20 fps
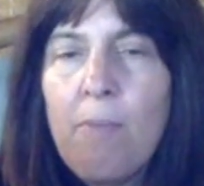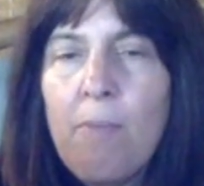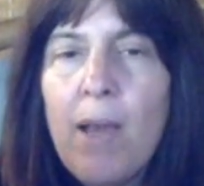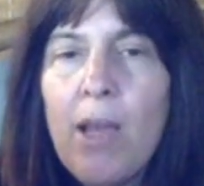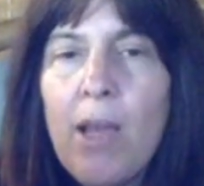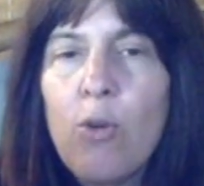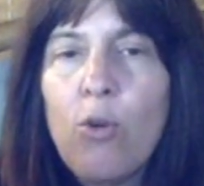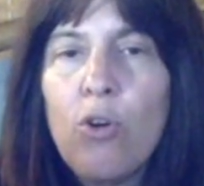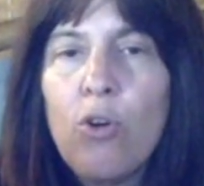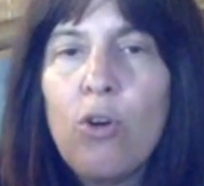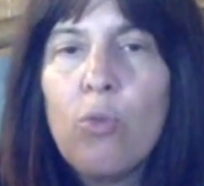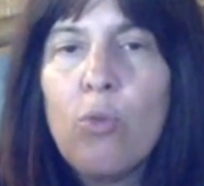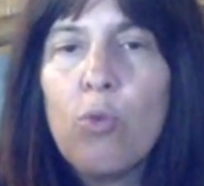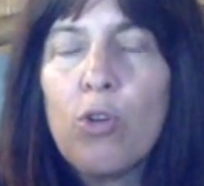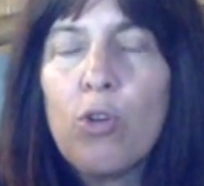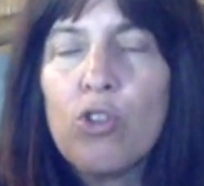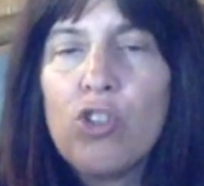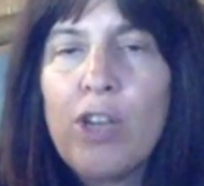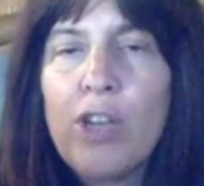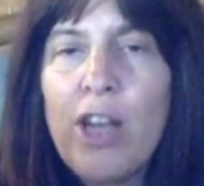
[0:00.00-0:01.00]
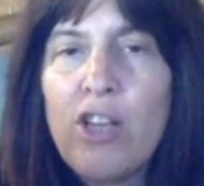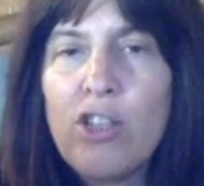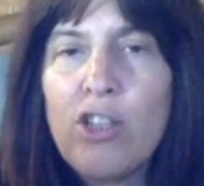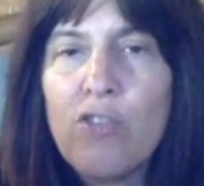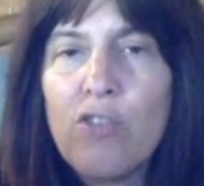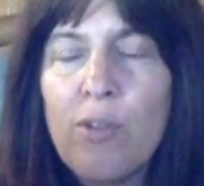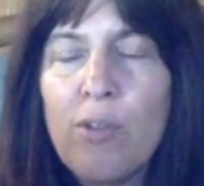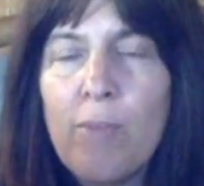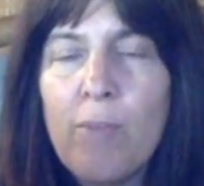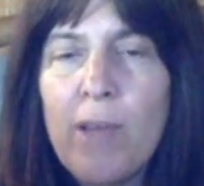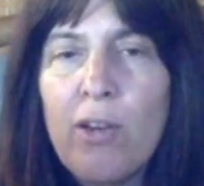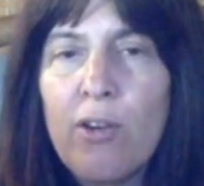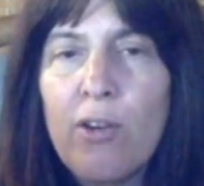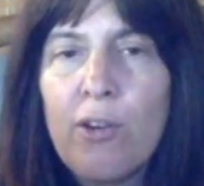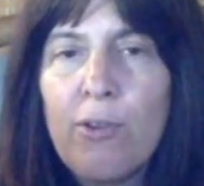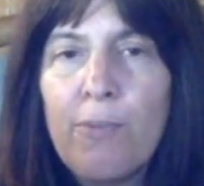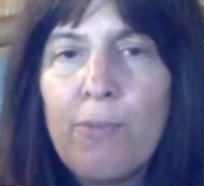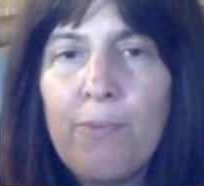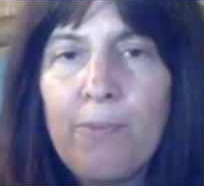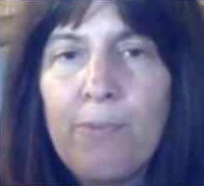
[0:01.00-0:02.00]
my whole world changes for the
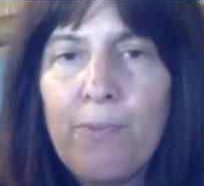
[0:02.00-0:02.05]
better.